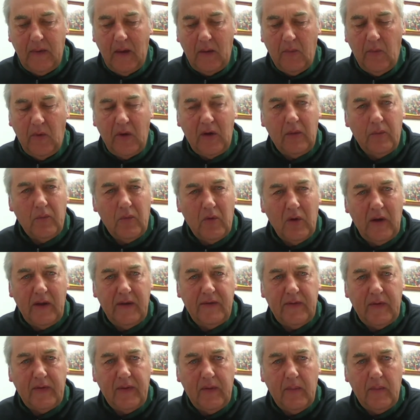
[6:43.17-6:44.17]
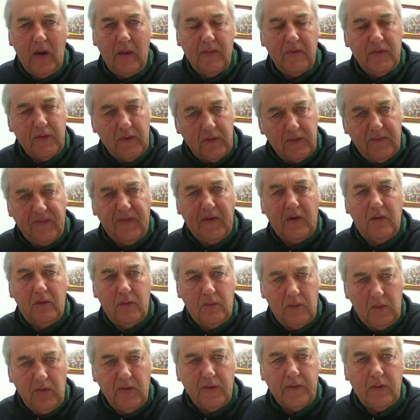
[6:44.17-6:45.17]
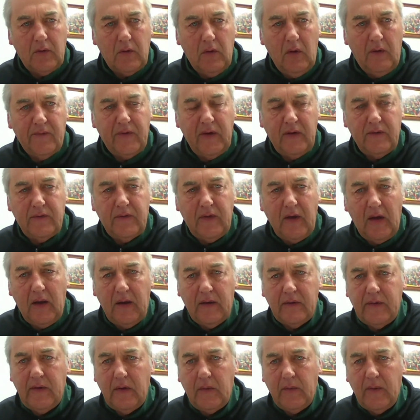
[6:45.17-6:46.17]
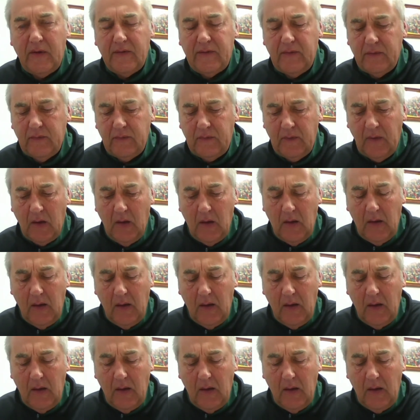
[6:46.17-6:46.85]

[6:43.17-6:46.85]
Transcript: that we can release at the moment just because of confidentiality reasons.